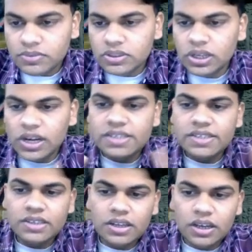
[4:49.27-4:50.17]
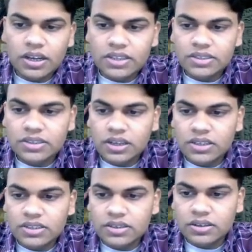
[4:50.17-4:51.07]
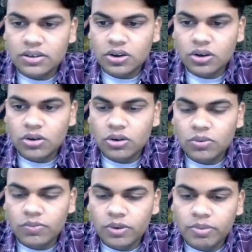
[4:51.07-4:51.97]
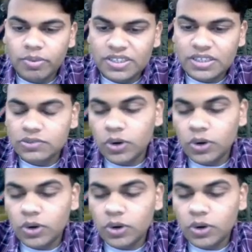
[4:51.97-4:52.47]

so let's go from the basics.